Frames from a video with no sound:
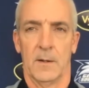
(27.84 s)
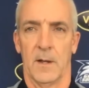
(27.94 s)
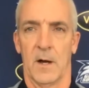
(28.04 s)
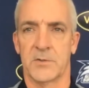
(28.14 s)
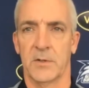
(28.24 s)

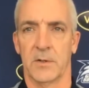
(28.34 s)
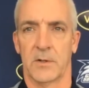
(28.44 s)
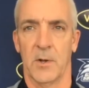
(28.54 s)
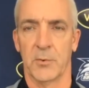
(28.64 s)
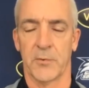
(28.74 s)
lost a
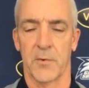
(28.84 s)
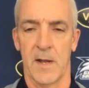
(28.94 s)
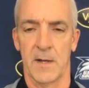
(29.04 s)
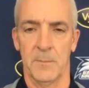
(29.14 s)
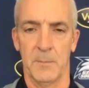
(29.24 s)
close
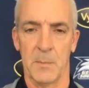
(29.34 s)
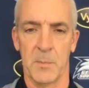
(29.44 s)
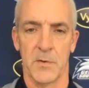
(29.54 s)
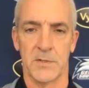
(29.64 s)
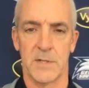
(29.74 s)
friend, a
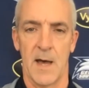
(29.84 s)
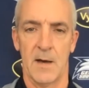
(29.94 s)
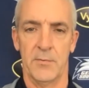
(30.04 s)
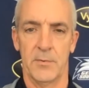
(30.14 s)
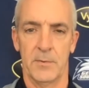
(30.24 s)
member of the
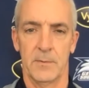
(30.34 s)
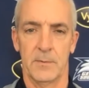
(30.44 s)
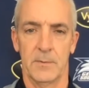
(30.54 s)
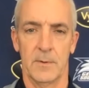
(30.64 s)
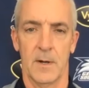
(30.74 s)
staff.
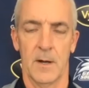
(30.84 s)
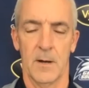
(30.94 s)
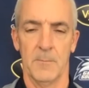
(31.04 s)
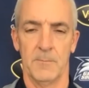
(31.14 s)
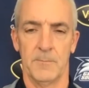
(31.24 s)

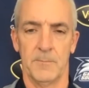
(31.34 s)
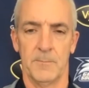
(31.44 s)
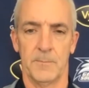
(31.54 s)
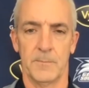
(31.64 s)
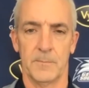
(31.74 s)
Um,
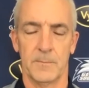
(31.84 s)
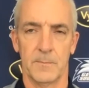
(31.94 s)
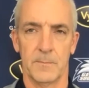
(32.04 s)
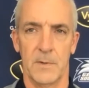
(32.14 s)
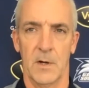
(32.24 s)

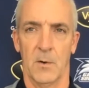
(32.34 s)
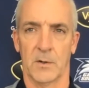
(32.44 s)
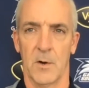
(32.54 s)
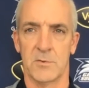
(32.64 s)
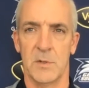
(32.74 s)
you know,
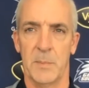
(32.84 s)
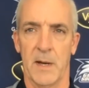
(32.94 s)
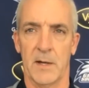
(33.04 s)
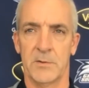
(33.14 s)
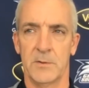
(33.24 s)
and Coach
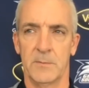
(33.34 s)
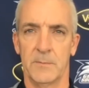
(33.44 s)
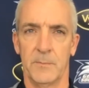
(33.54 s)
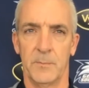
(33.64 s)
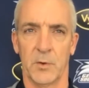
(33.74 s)
DeBesse,
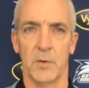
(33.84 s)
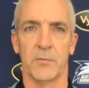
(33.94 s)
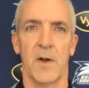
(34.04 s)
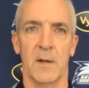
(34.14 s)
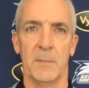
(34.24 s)
good
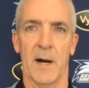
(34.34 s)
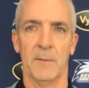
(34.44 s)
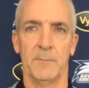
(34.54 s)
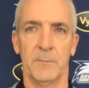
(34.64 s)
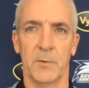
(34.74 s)
friend of
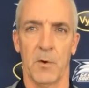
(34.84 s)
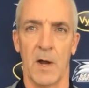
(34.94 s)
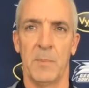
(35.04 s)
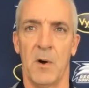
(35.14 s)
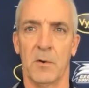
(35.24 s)
mine,
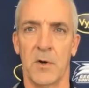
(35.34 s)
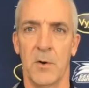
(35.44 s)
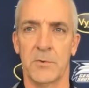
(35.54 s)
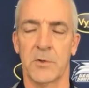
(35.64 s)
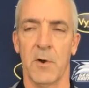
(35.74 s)
great ball
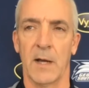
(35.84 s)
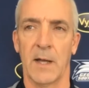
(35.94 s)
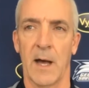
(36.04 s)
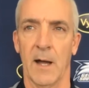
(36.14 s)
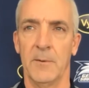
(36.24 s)
coach, great
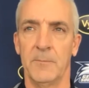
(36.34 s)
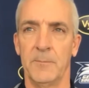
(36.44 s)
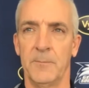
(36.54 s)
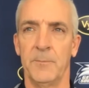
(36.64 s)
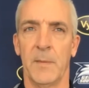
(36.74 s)
guy.
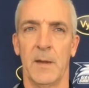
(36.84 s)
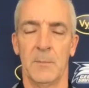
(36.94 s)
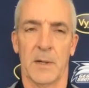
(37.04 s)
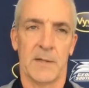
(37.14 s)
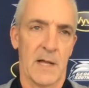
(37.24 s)

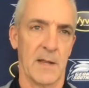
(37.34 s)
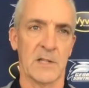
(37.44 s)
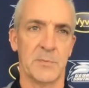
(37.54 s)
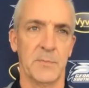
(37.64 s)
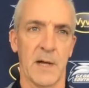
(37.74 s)
But that
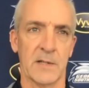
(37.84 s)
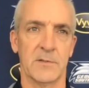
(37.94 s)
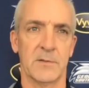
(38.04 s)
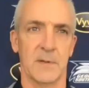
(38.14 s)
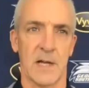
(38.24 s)
that's
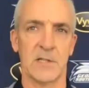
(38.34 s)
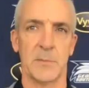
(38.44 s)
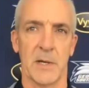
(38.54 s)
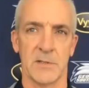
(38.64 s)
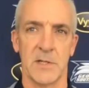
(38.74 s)
that's that's the
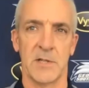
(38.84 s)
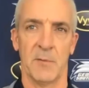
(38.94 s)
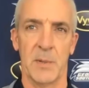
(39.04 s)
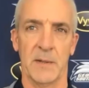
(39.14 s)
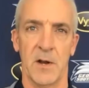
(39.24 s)
business.
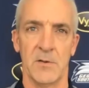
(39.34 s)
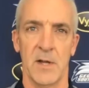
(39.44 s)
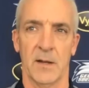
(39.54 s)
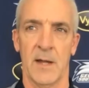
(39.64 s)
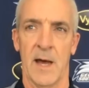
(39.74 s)
I've been there,
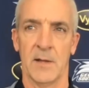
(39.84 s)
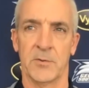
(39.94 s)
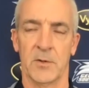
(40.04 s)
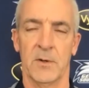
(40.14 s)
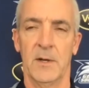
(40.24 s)
done that.
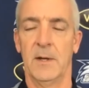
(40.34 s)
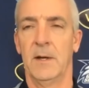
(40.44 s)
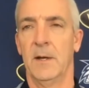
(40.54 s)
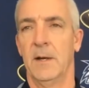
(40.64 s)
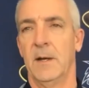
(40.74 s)
So
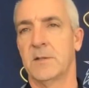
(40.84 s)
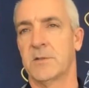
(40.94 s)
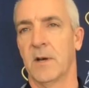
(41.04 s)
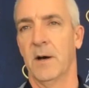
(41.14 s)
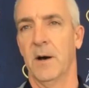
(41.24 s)

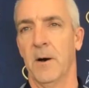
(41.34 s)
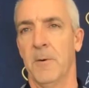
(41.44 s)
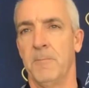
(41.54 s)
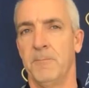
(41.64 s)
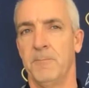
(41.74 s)
it's uh